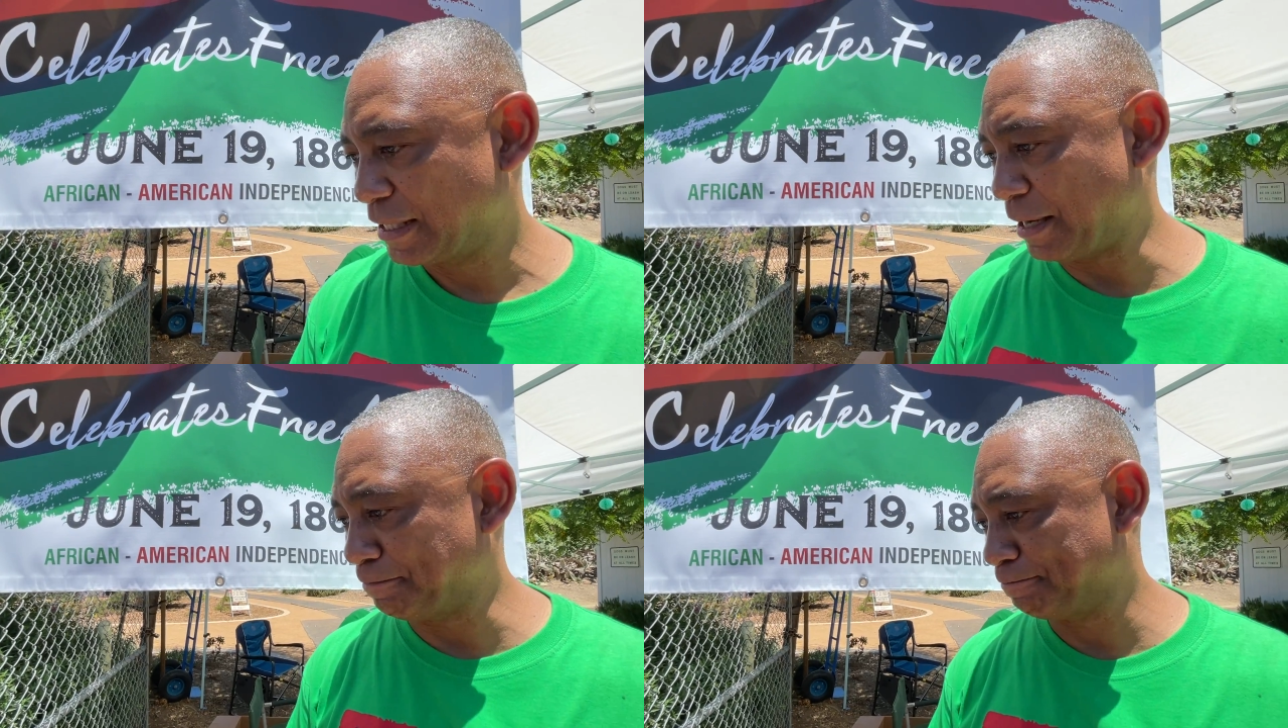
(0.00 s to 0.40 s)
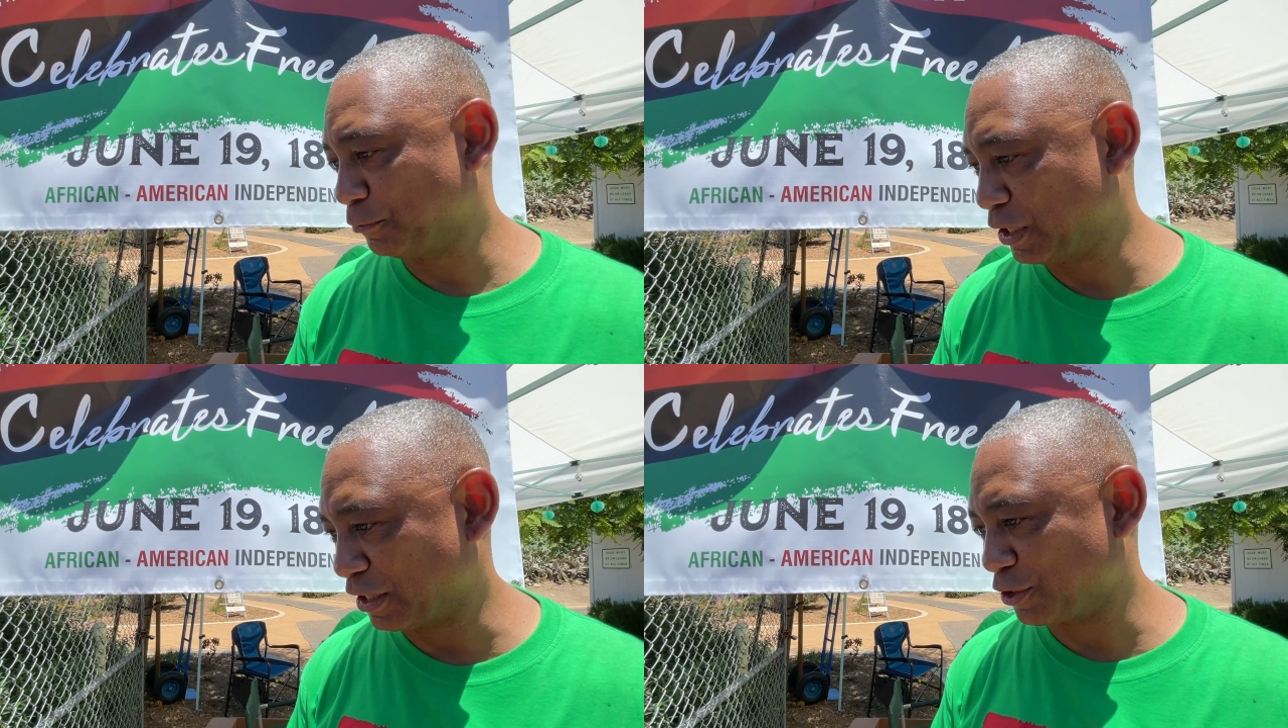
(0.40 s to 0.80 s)
Yep,
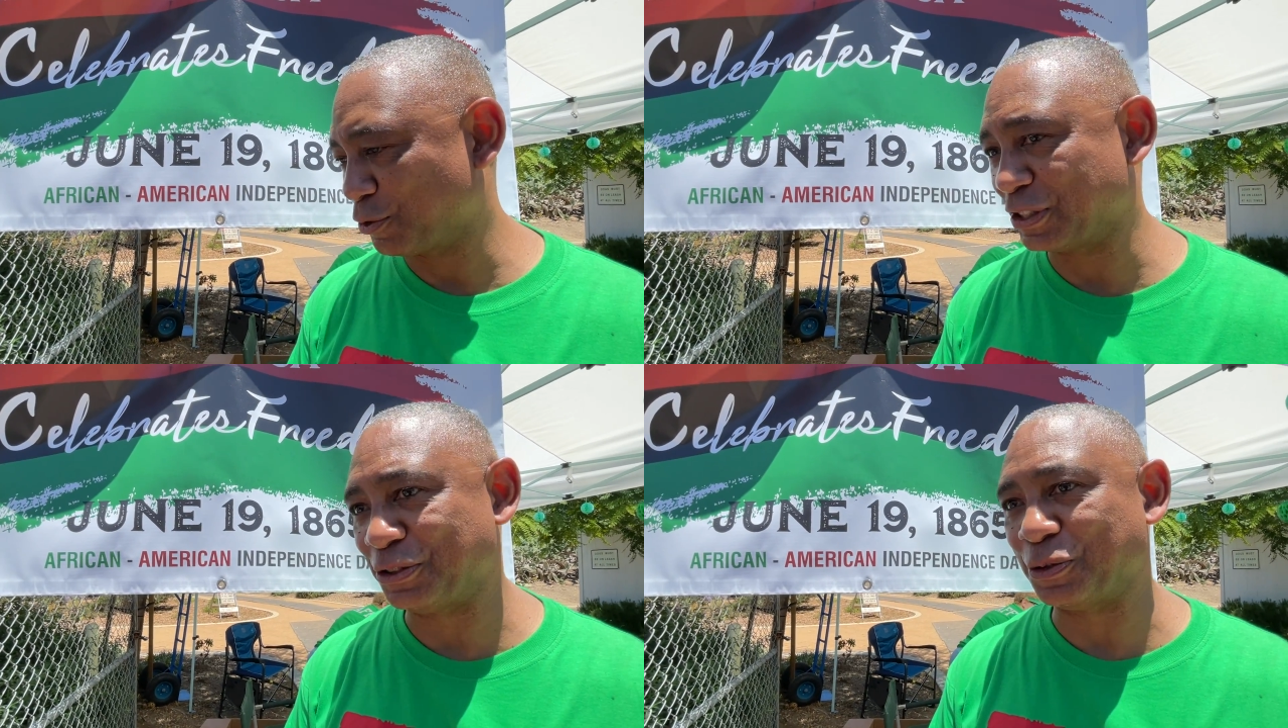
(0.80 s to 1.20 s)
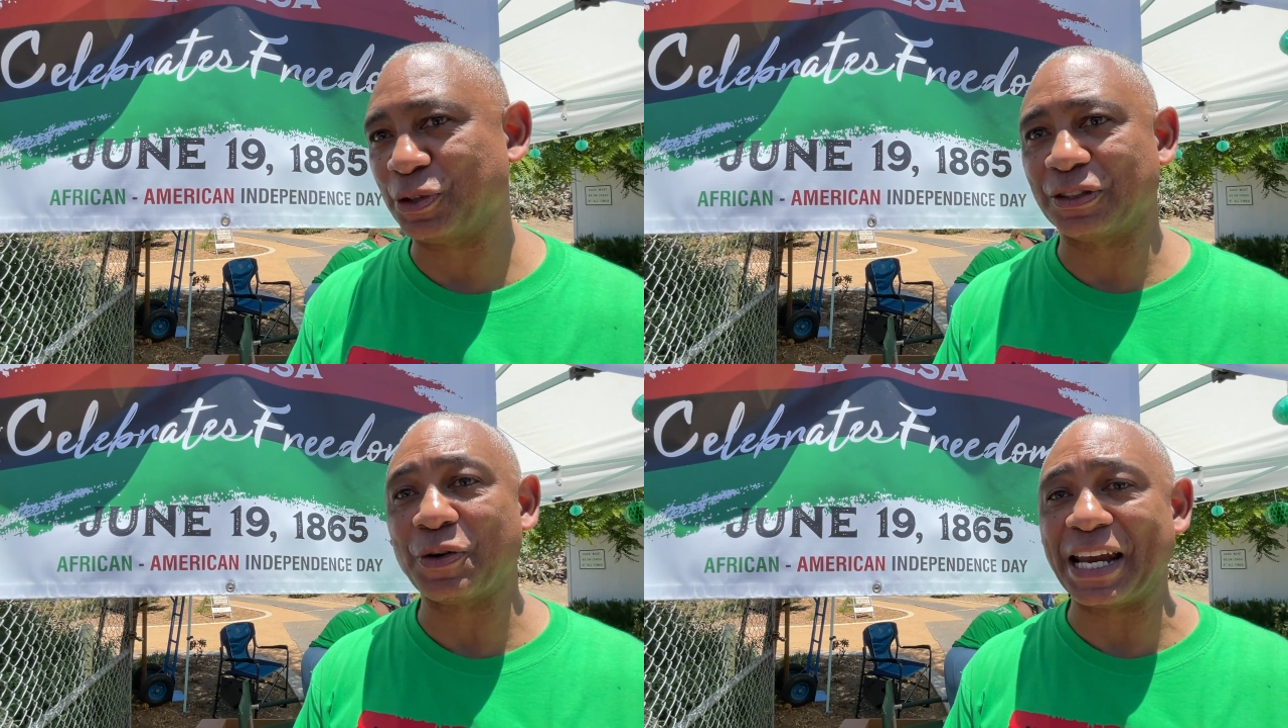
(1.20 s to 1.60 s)
we are going to.
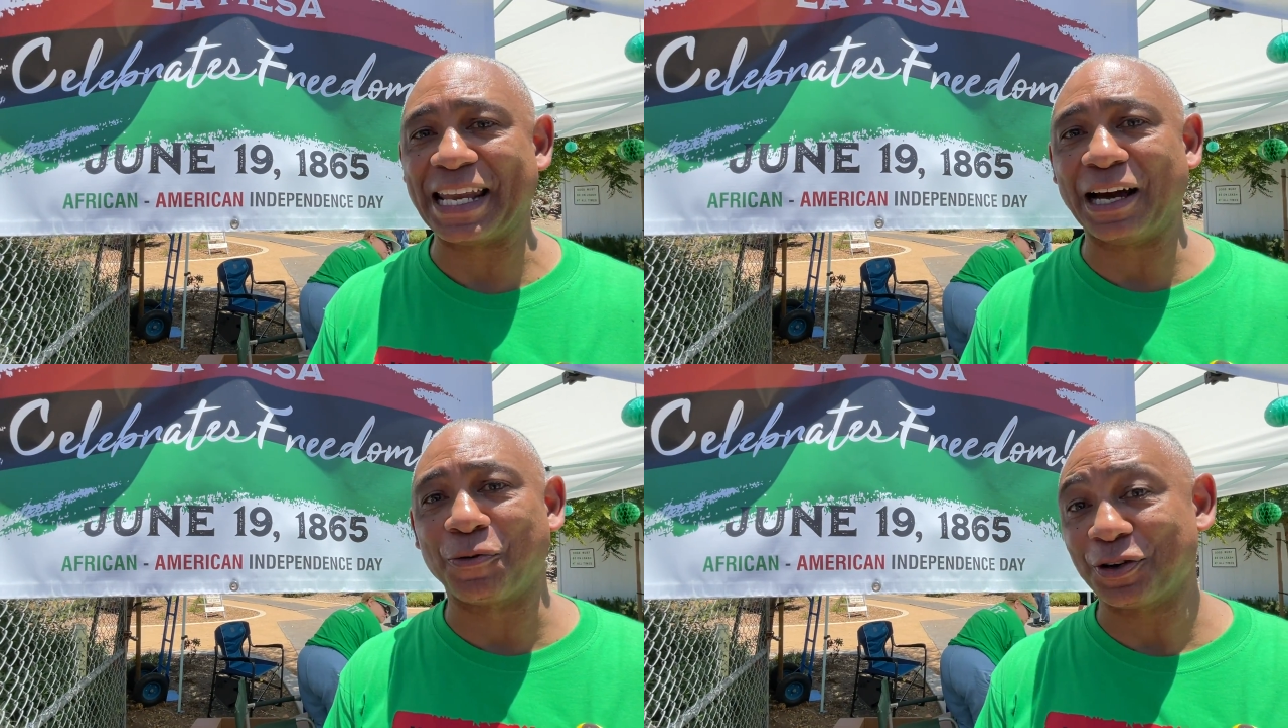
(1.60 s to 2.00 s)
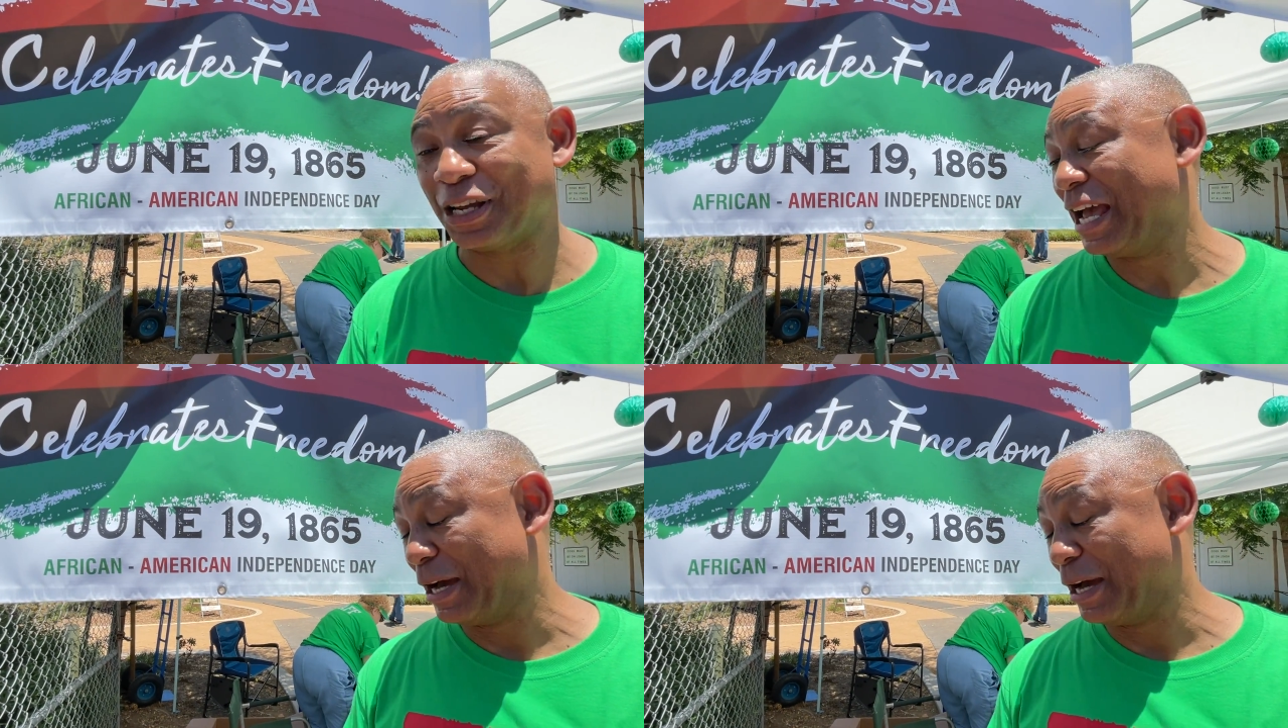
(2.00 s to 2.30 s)
Right now, we're